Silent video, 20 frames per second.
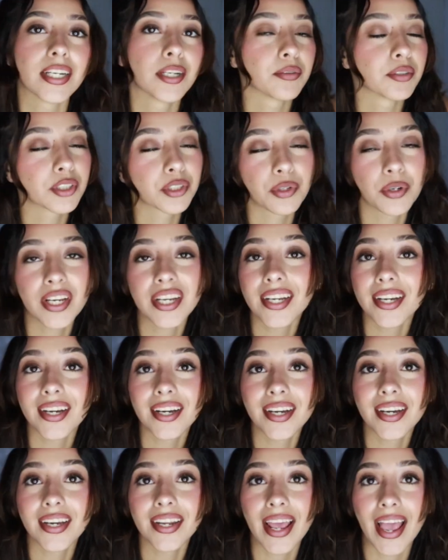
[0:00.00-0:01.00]
It was going good
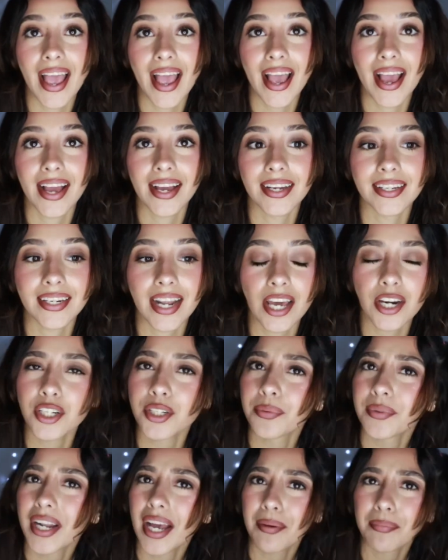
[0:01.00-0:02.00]
and I don't
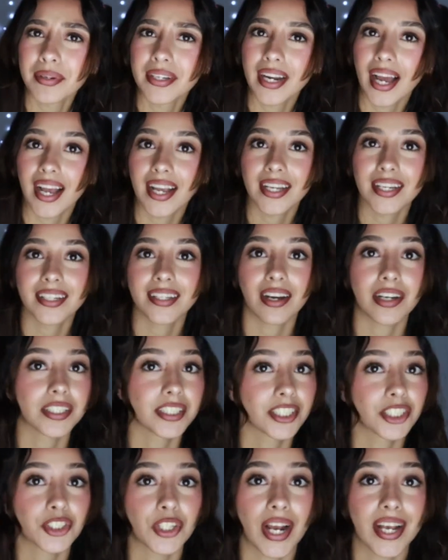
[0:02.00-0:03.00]
know what happened. I got
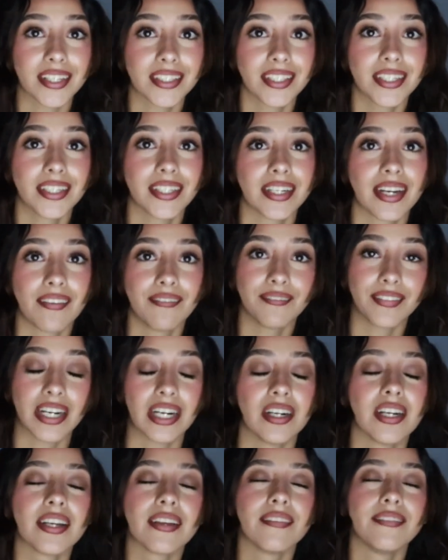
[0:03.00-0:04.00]
distracted and I'm
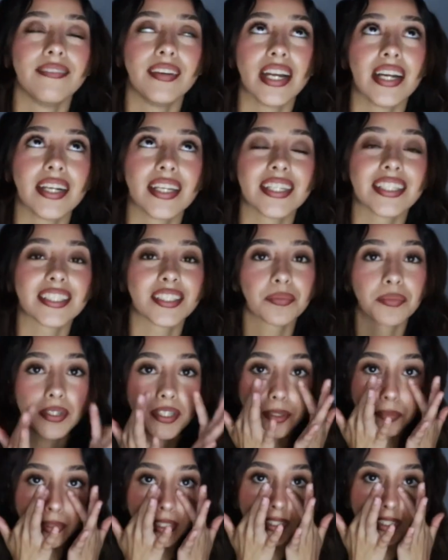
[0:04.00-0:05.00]
very, very
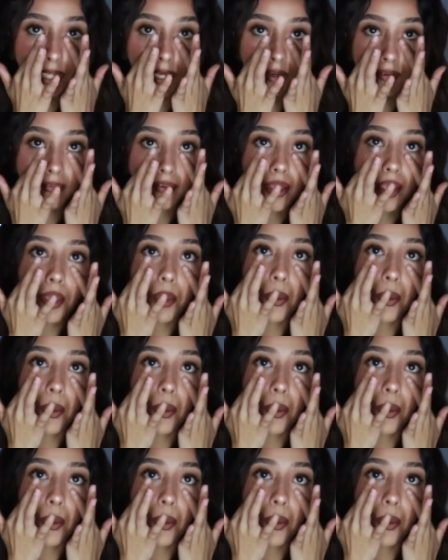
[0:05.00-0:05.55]
disappointed in myself.